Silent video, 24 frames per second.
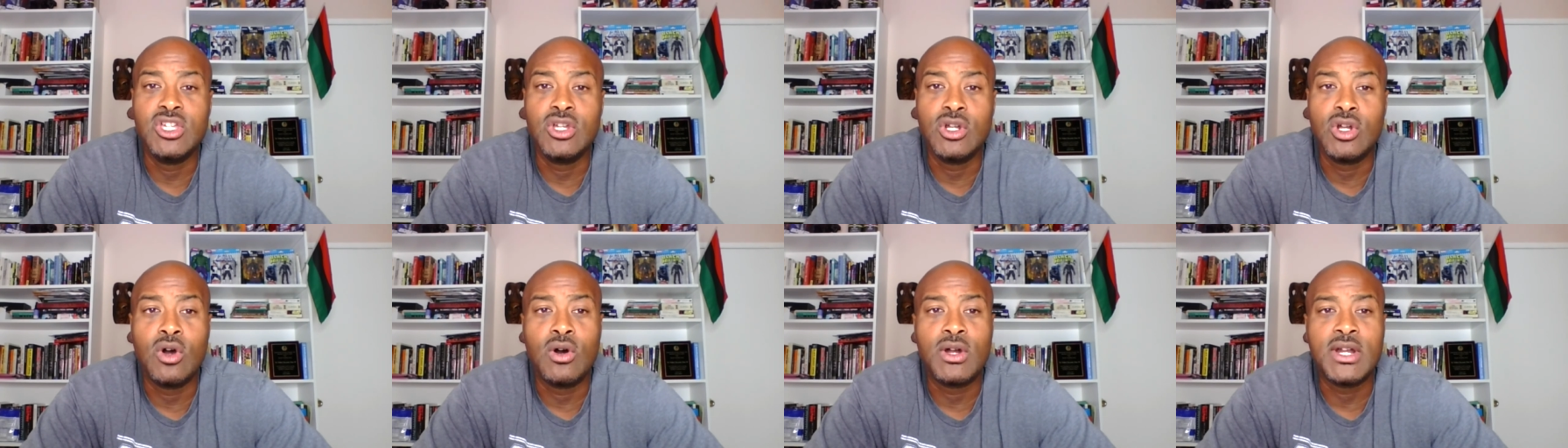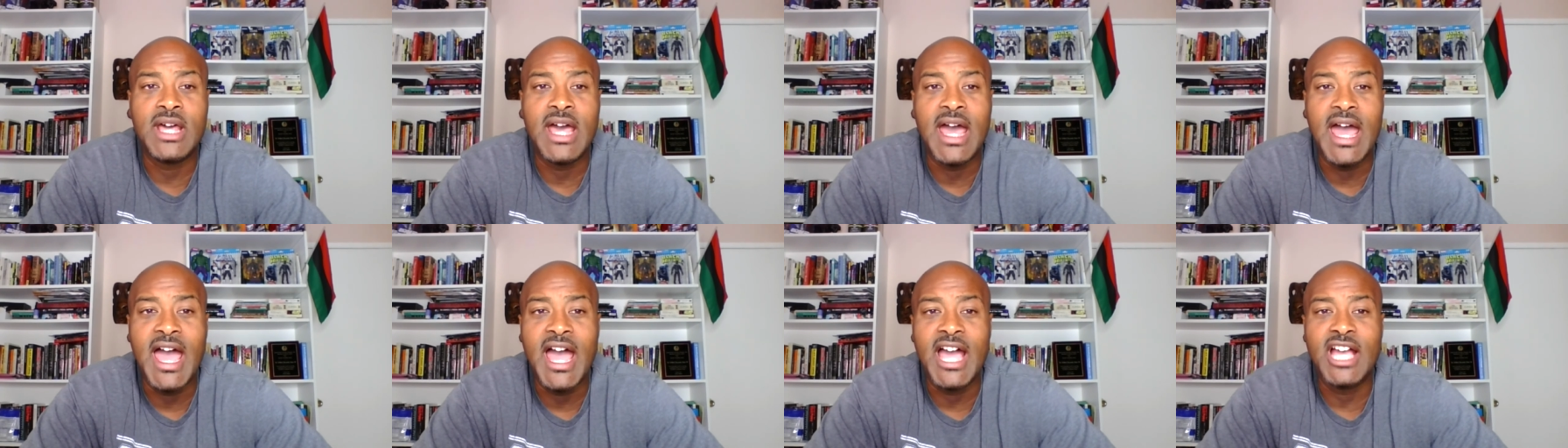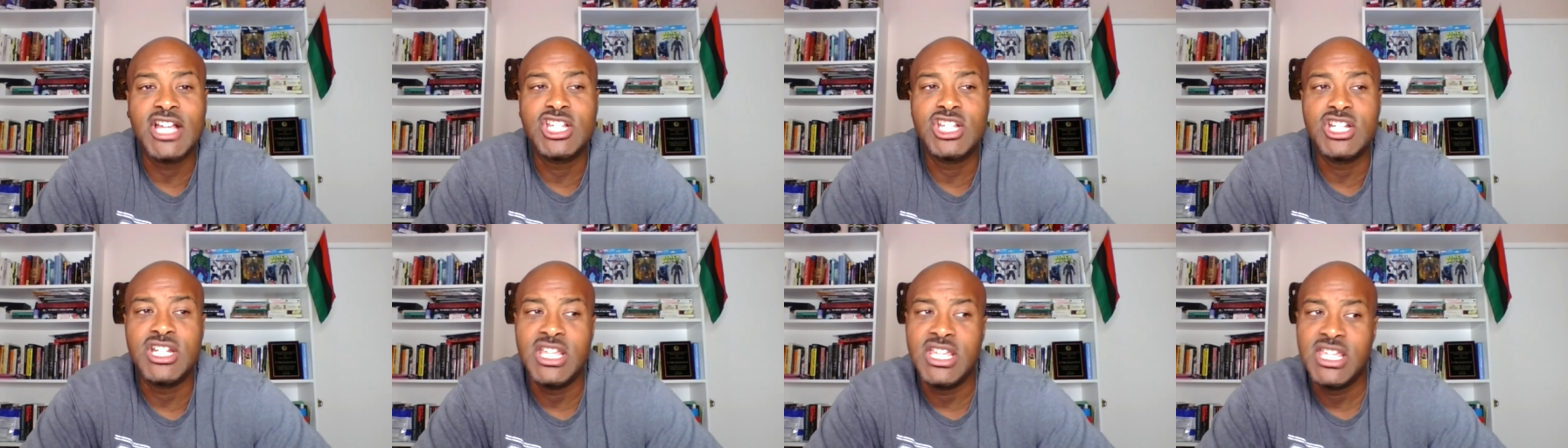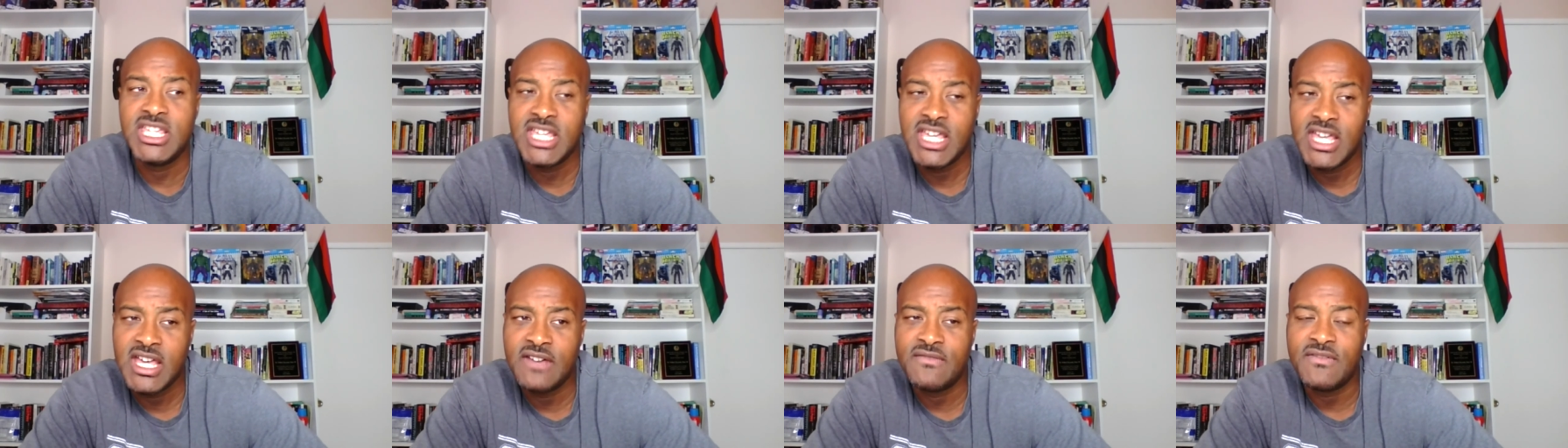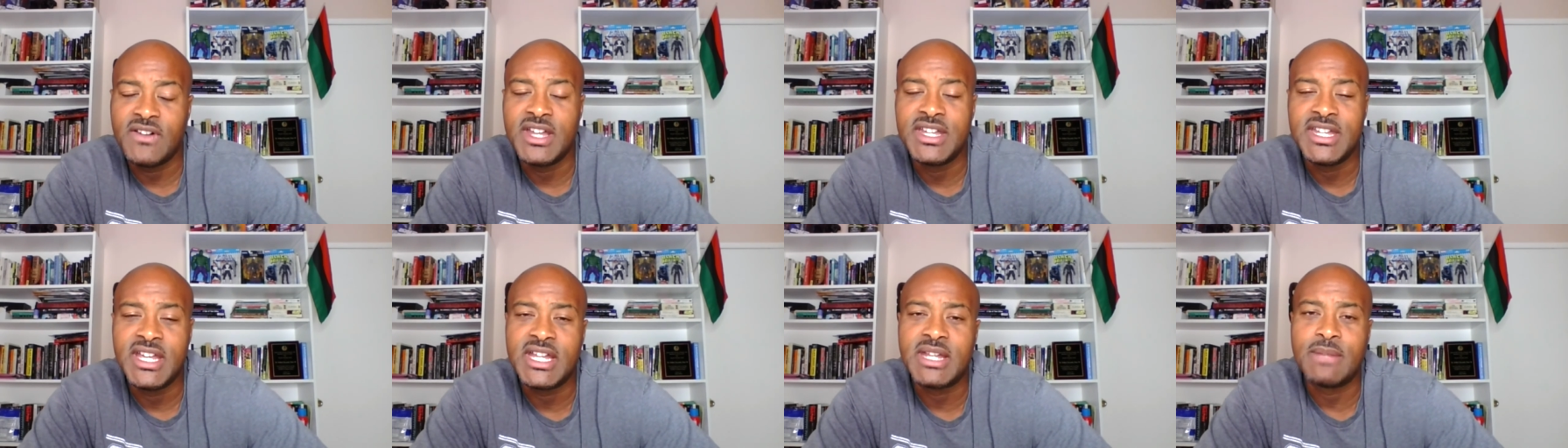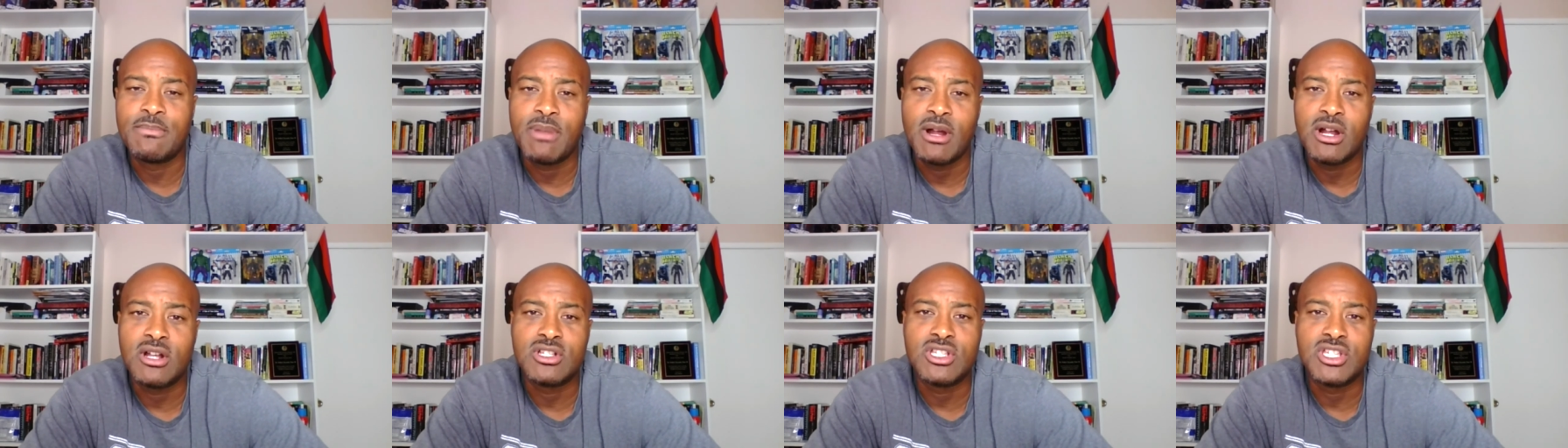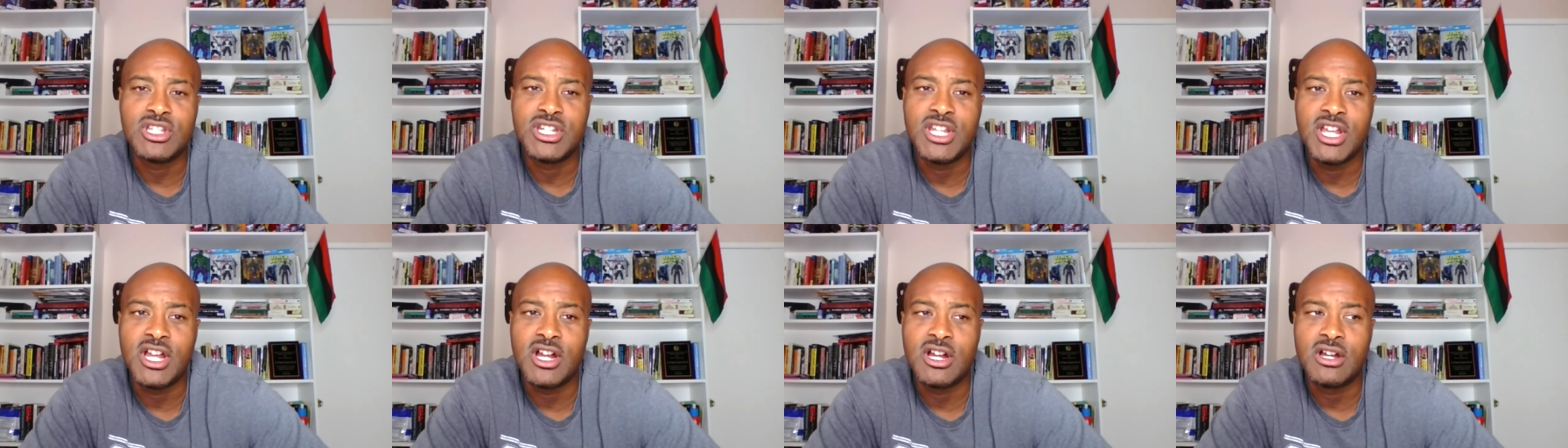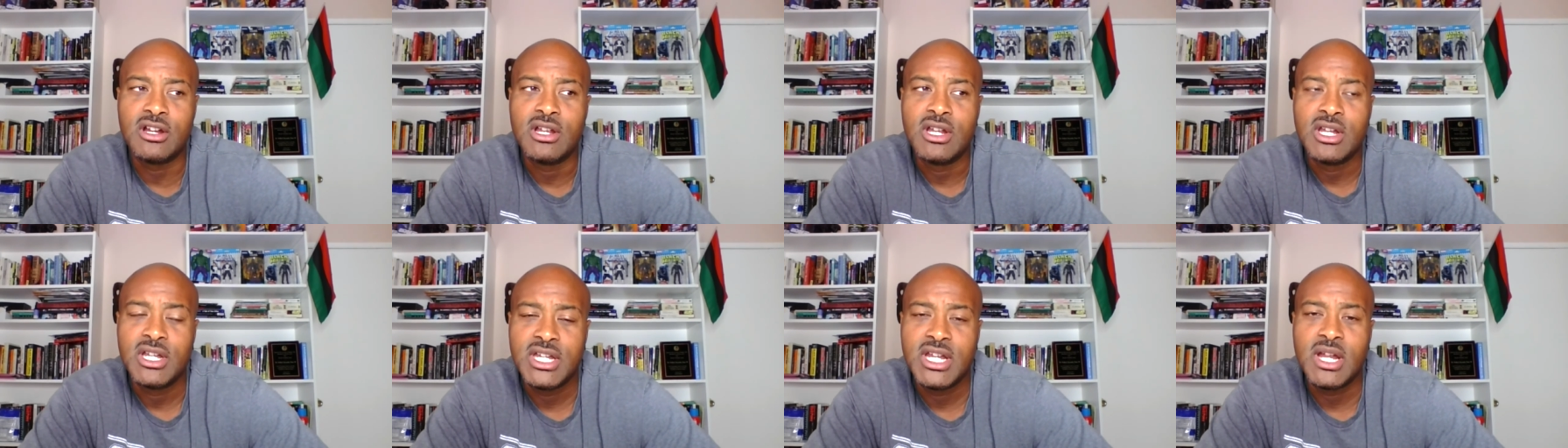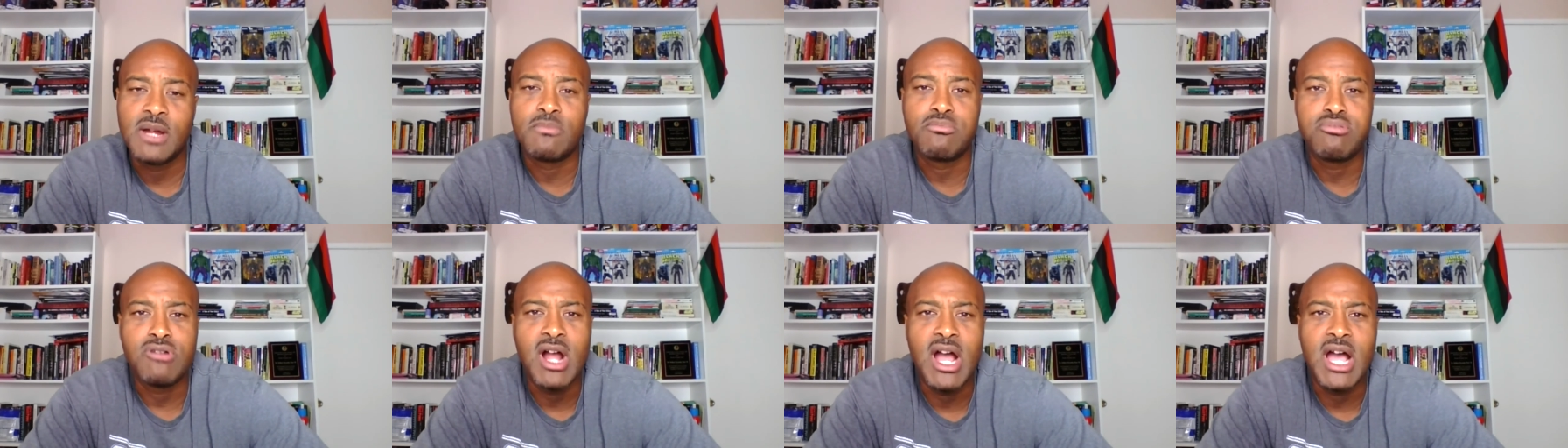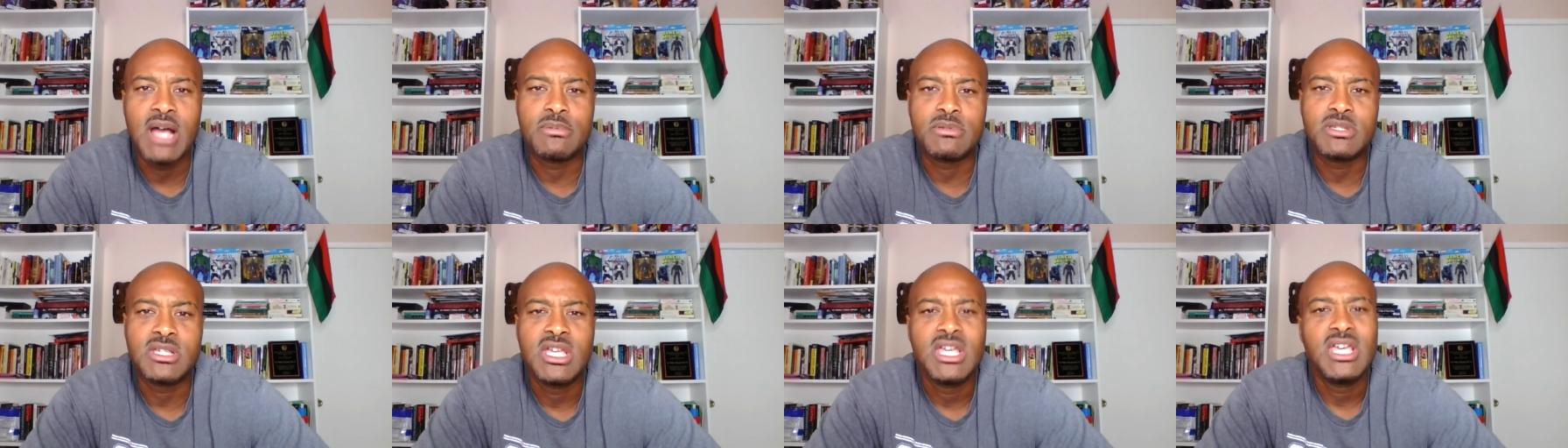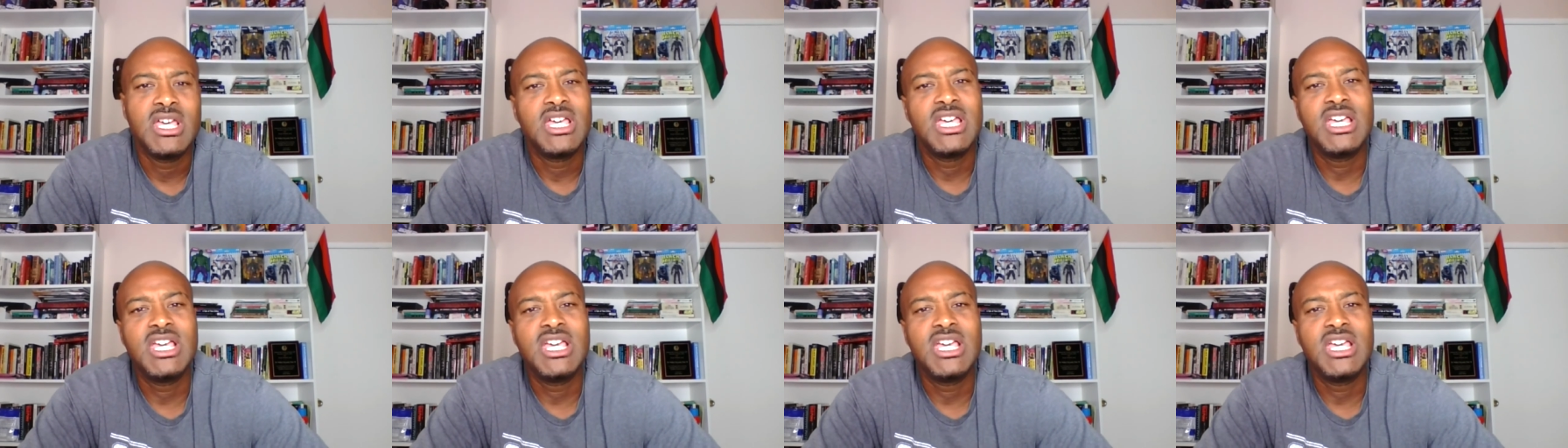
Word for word: you're going to actually give another person their, their props.